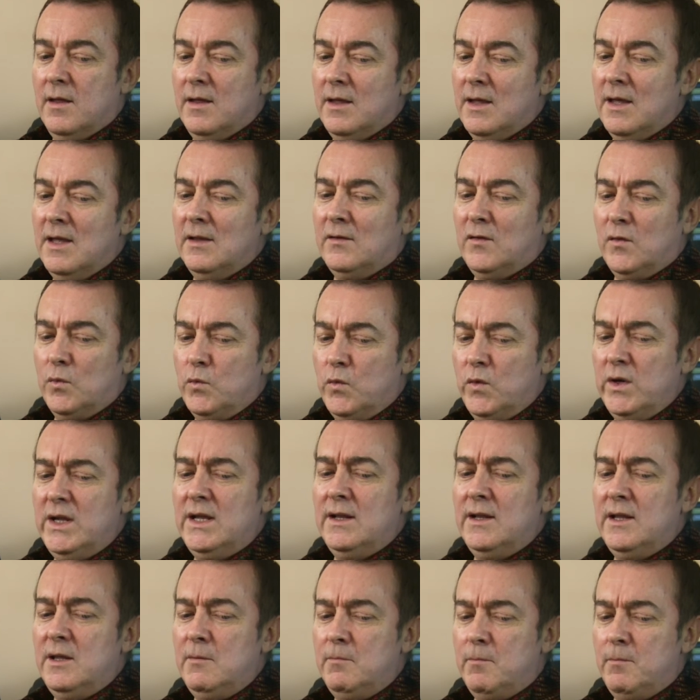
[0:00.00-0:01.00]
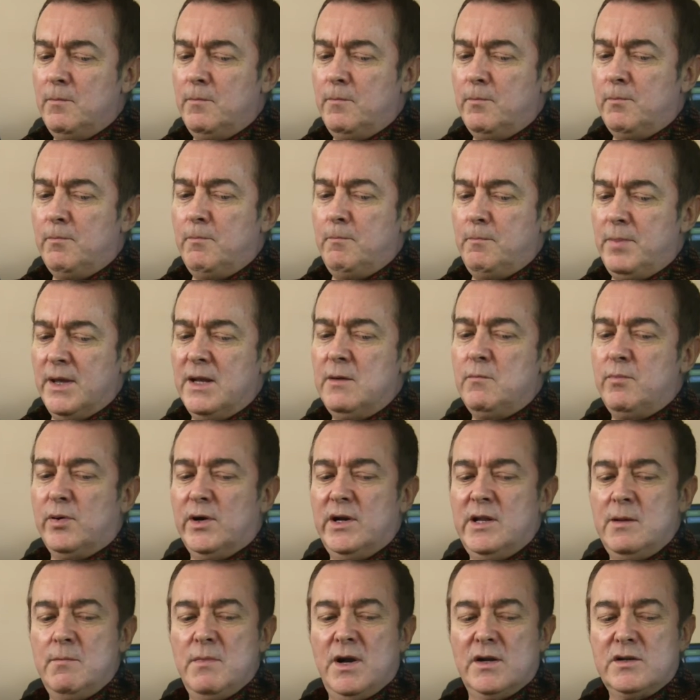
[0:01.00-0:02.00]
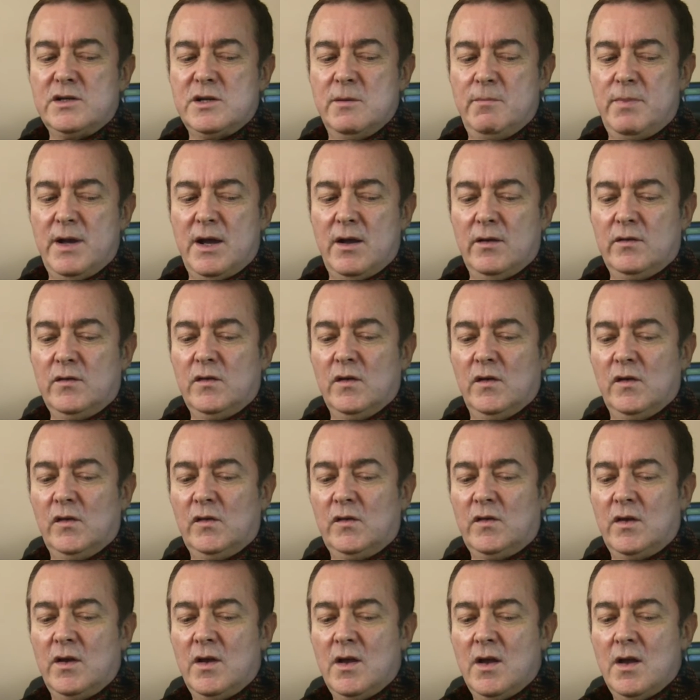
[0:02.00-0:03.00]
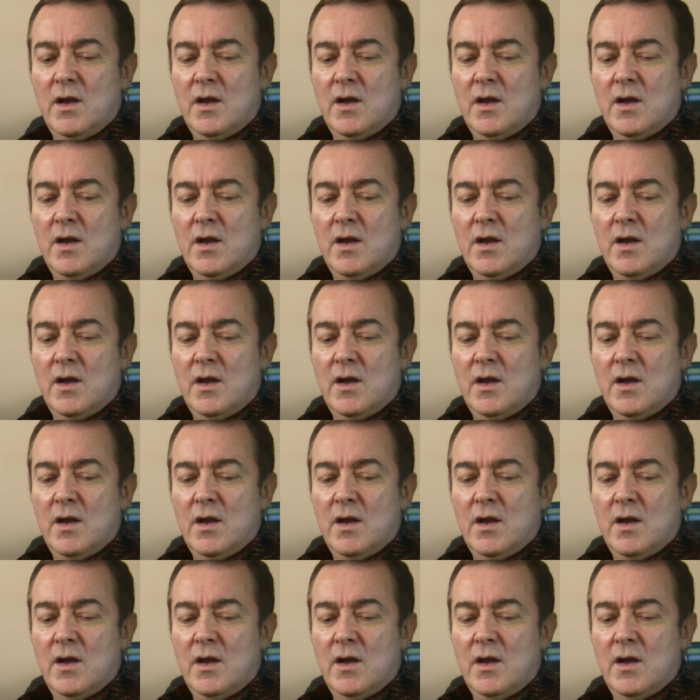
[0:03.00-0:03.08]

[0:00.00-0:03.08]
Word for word: it's really been pretty much about just